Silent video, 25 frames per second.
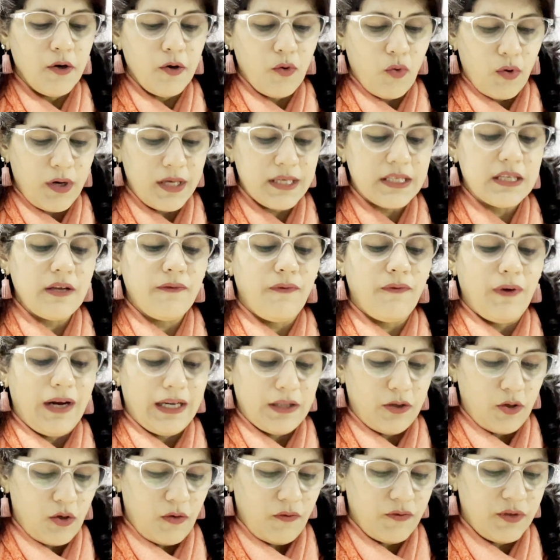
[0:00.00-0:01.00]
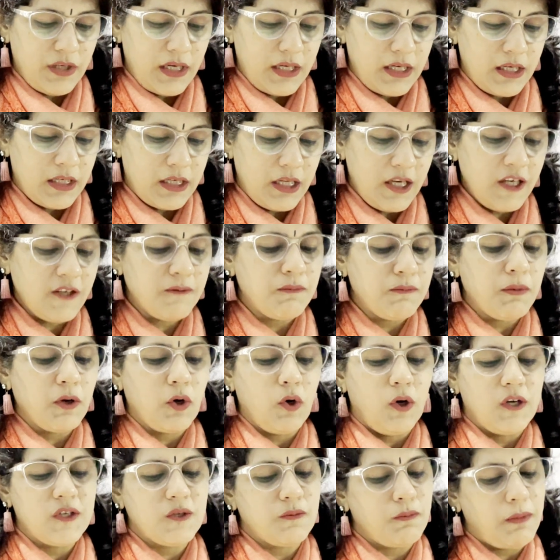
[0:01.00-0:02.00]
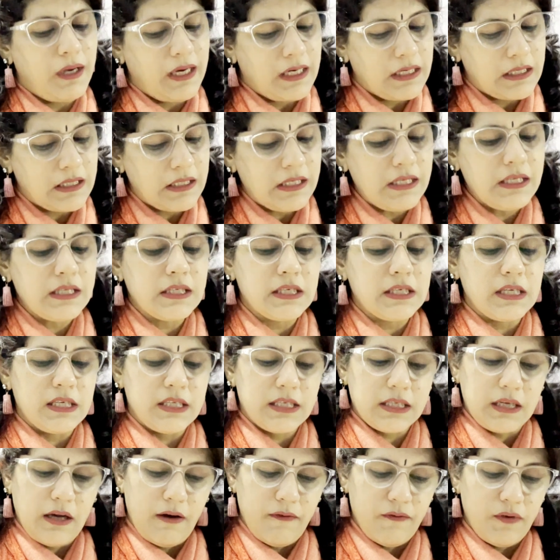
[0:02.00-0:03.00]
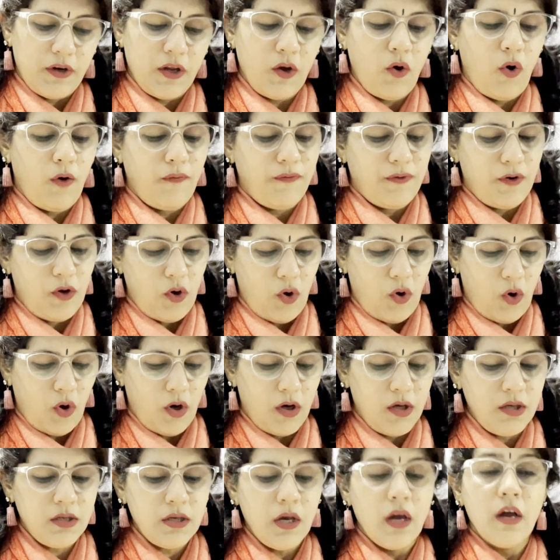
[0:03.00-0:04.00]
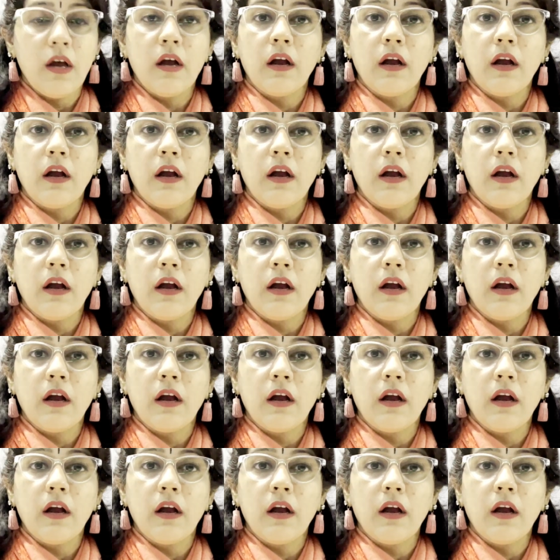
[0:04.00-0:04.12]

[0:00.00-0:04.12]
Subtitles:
known as the father of genetics because Mendel's discovery of laws